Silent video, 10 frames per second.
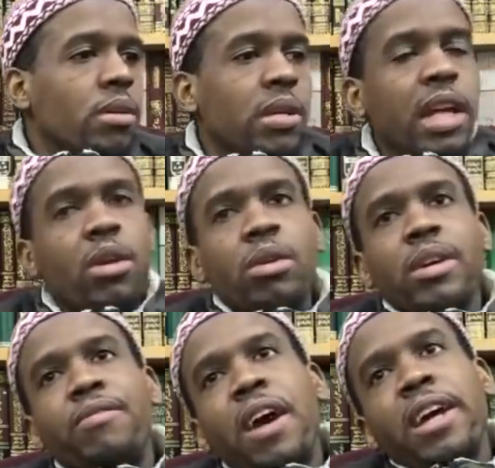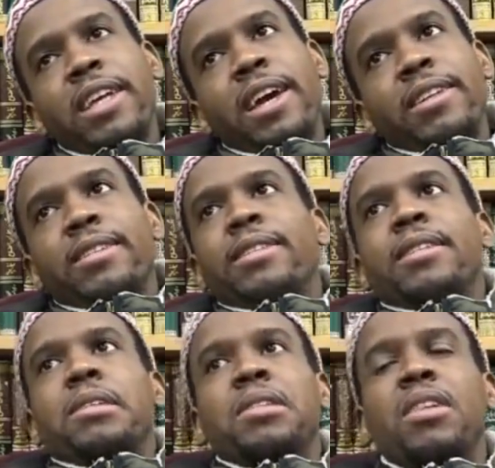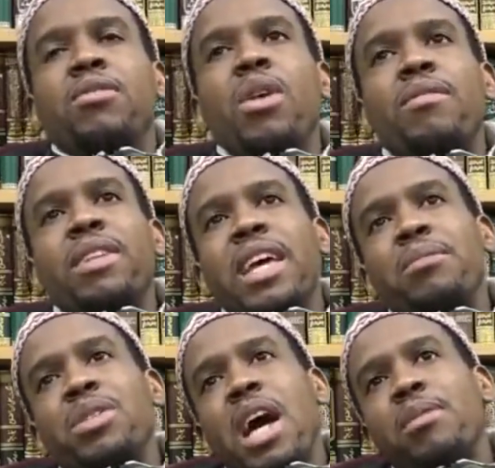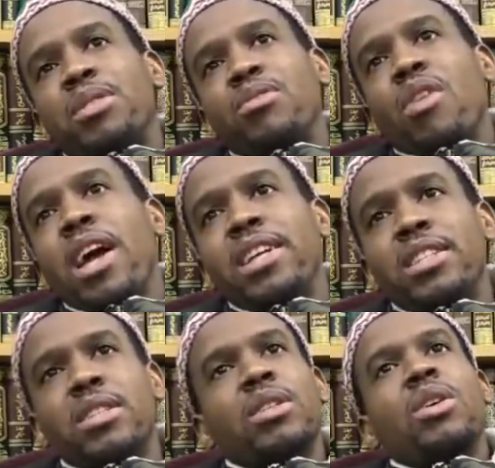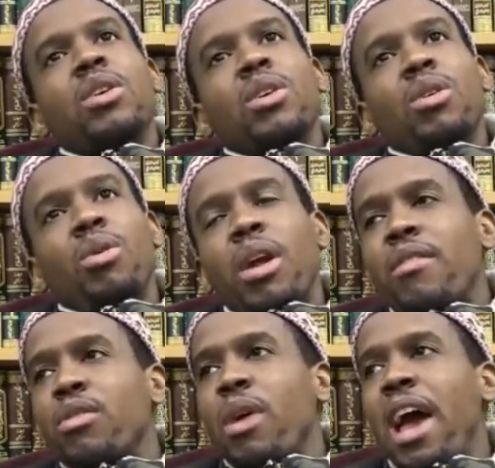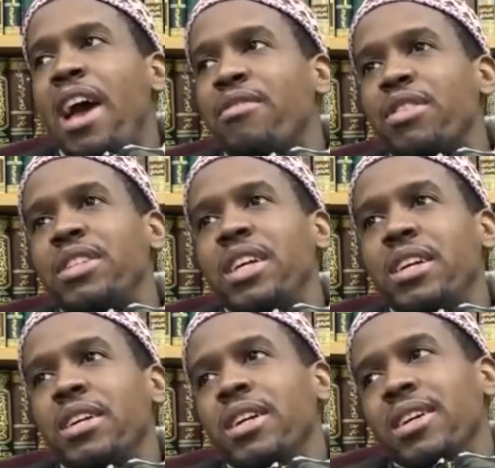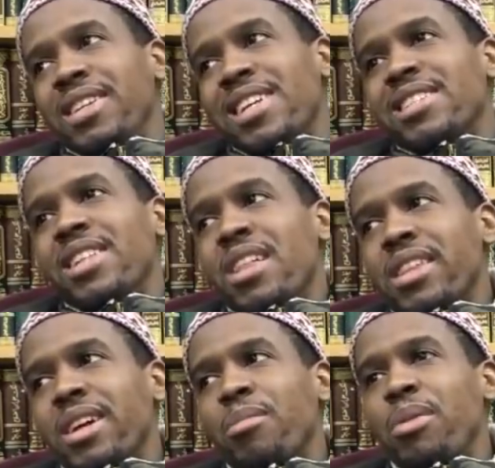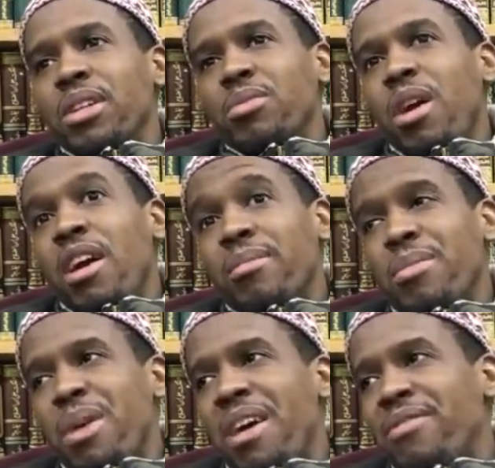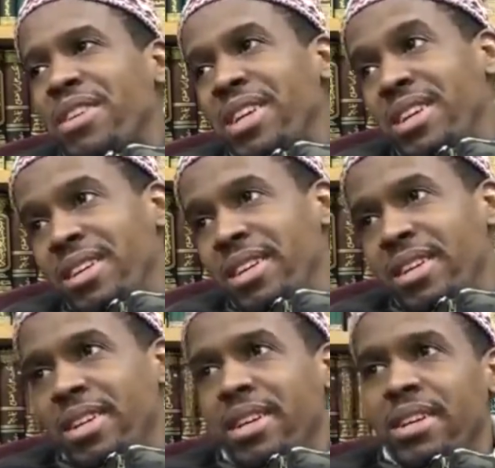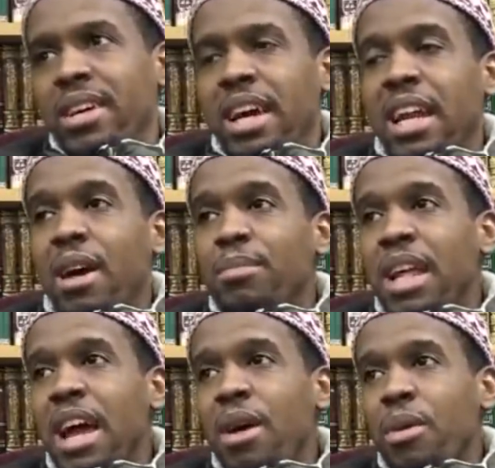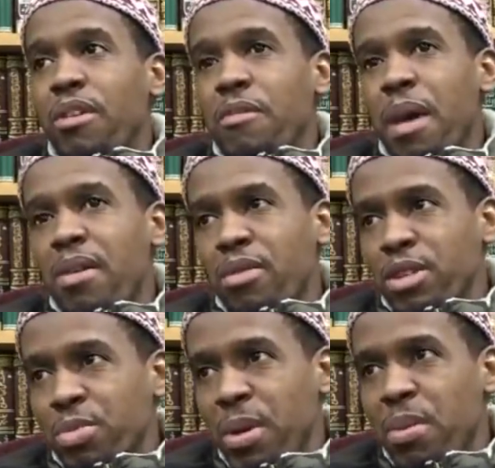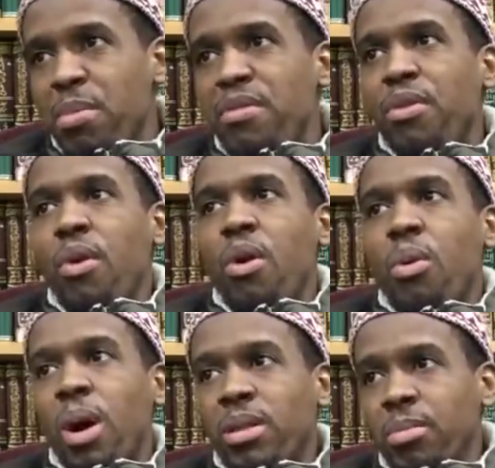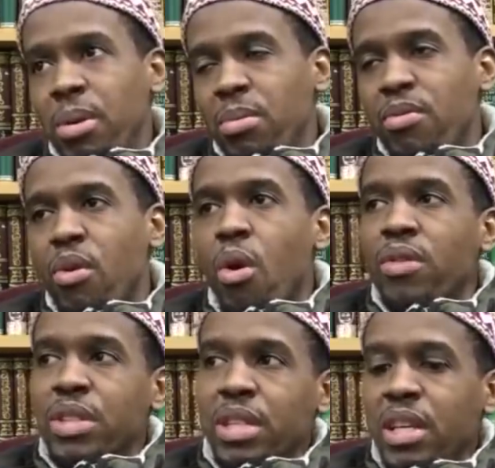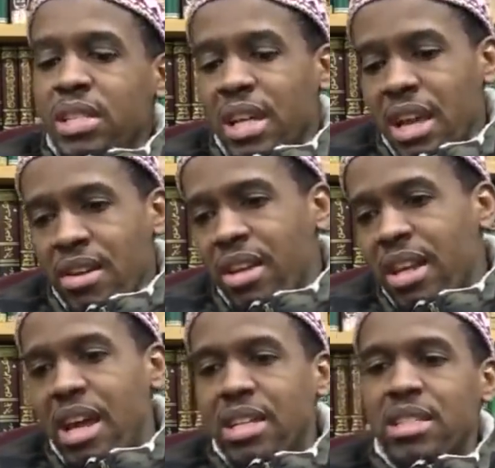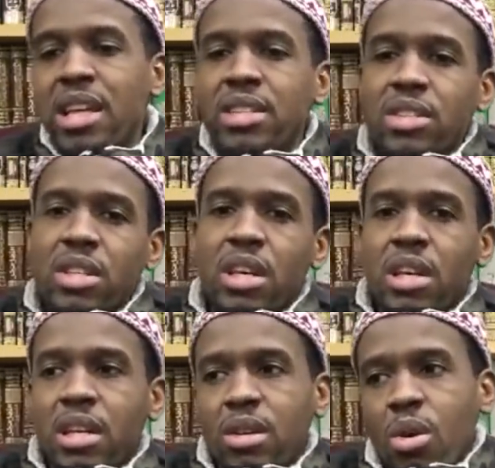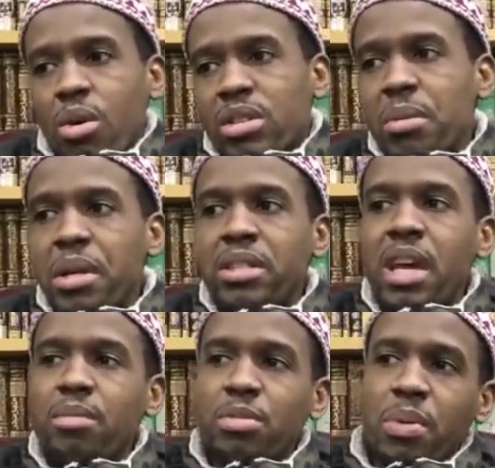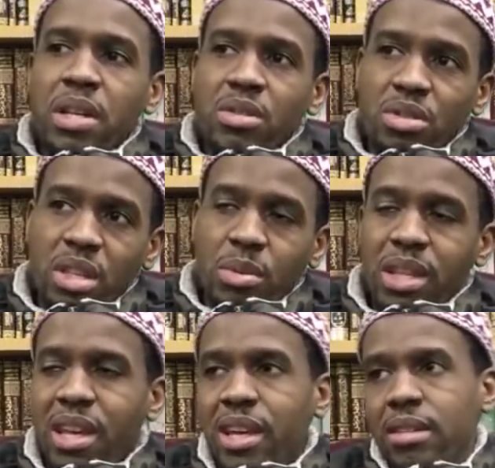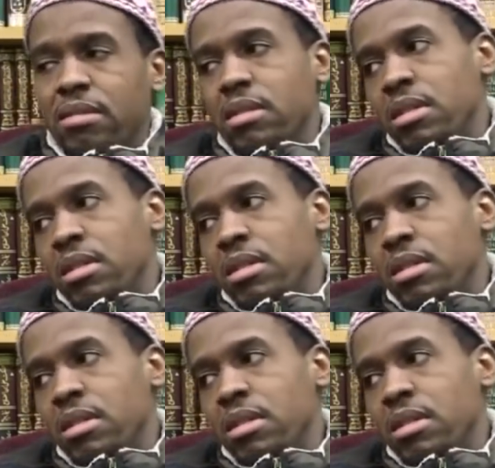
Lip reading: Let alone the fact that if you have lamb chops and rice, whatever you have for dinner, that's nothing compared to what other people have for dinner. And alhamdulillah, we've met rich people before, wealthy people before, overseas and here in the United States. You go to some of their table spreads, you see what they eat.